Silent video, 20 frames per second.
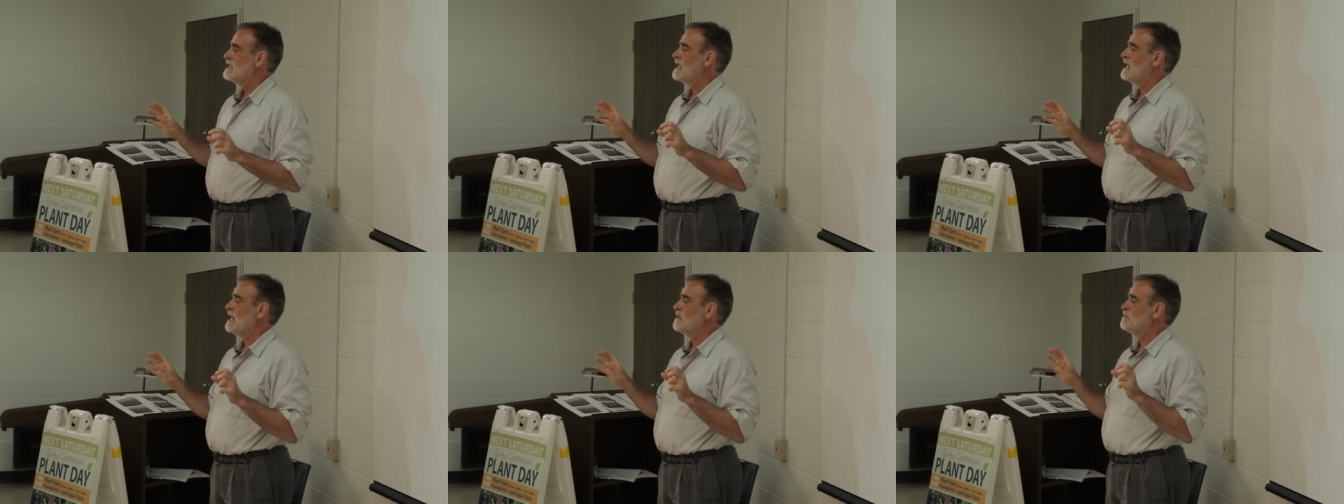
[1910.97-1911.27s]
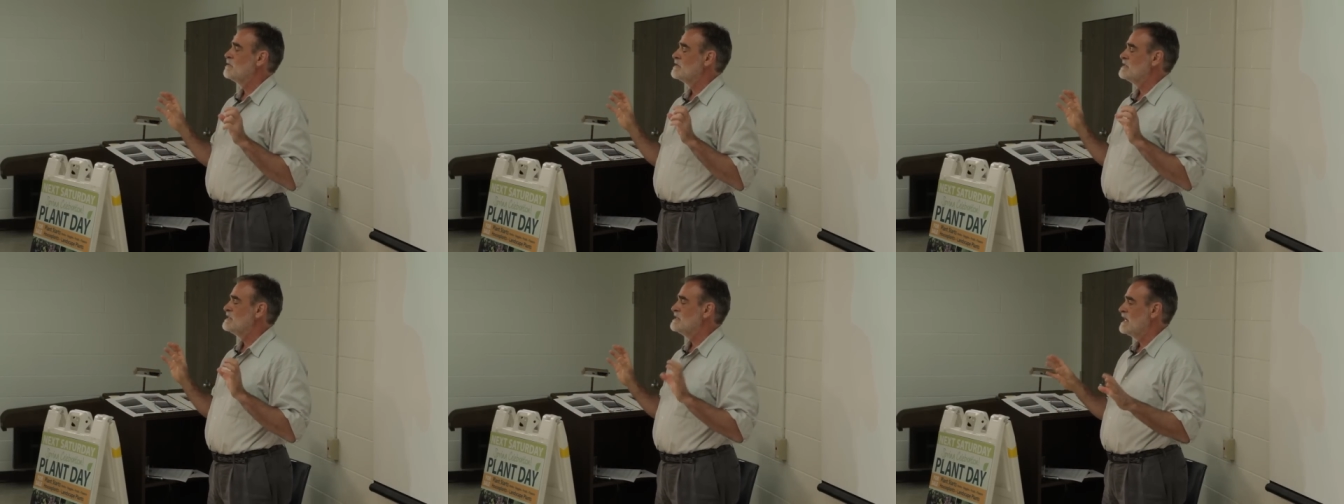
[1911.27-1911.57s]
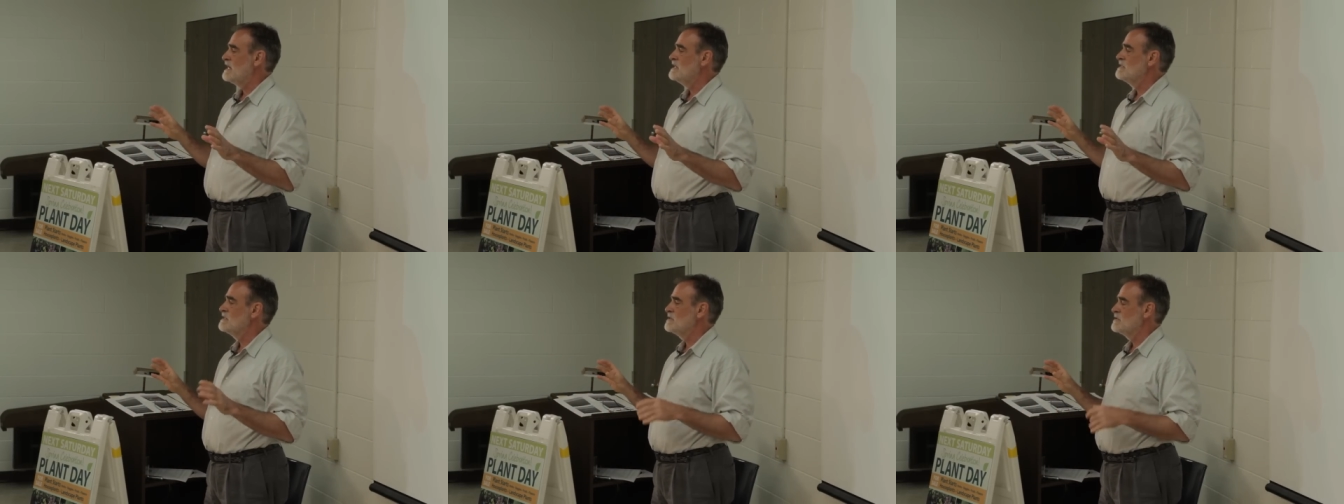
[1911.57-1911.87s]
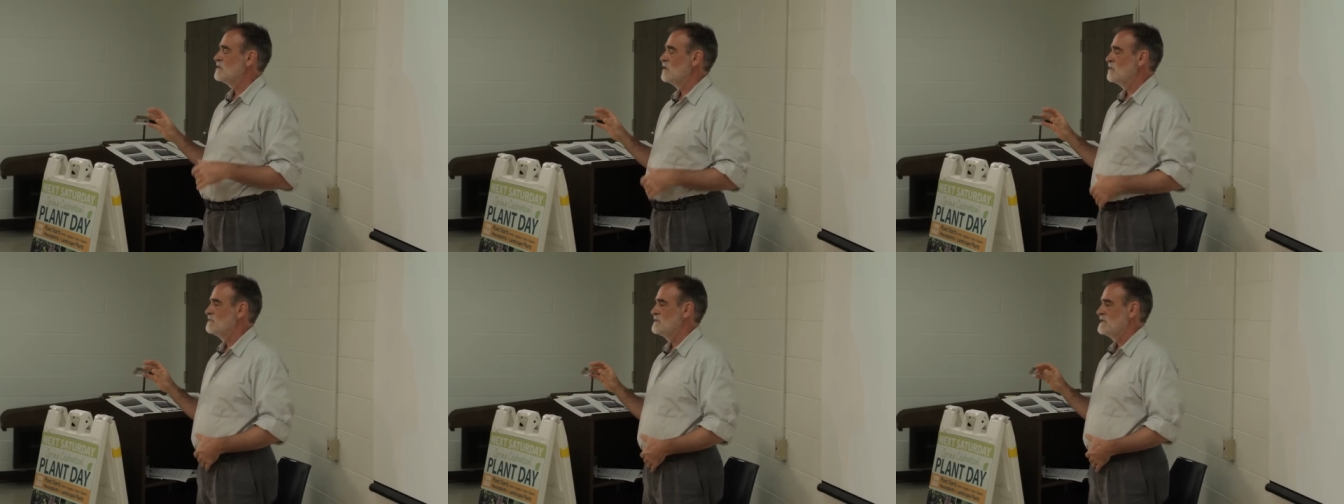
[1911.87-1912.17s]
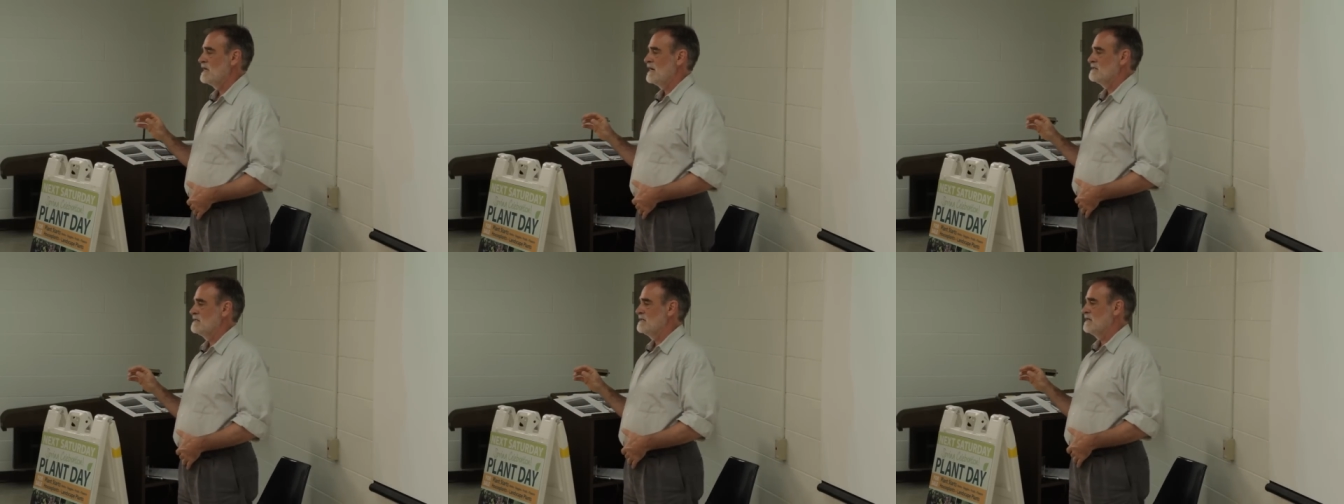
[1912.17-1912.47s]
I put 10 soaps
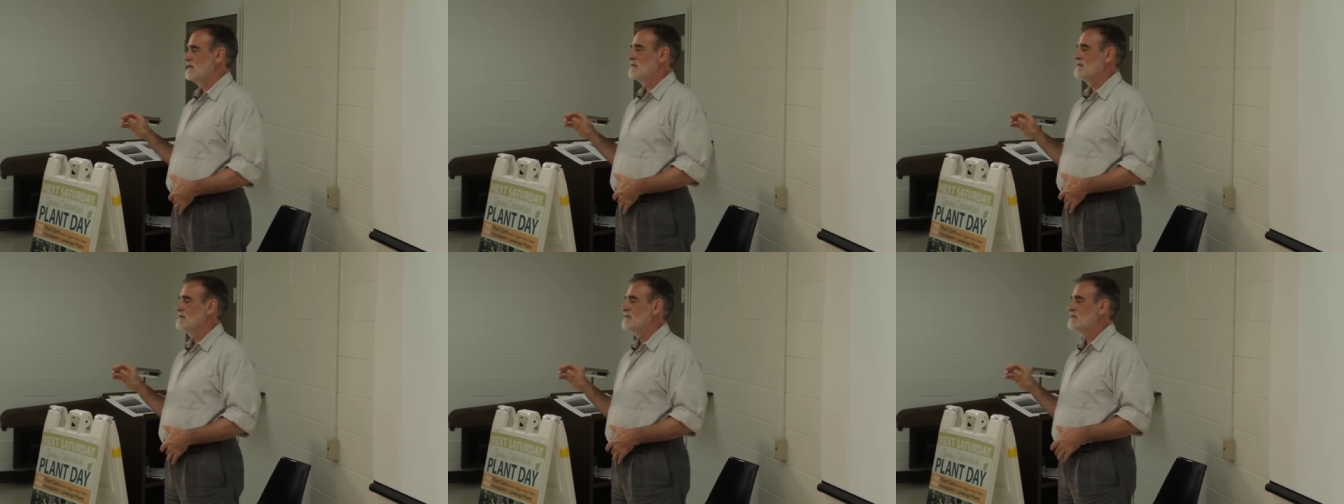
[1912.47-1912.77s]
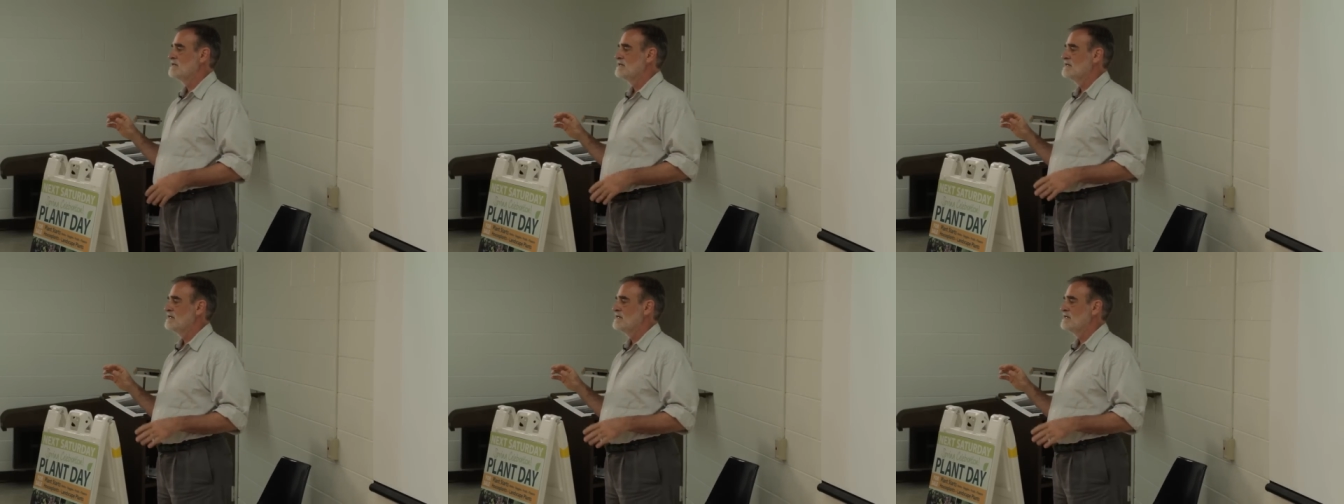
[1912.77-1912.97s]
out there.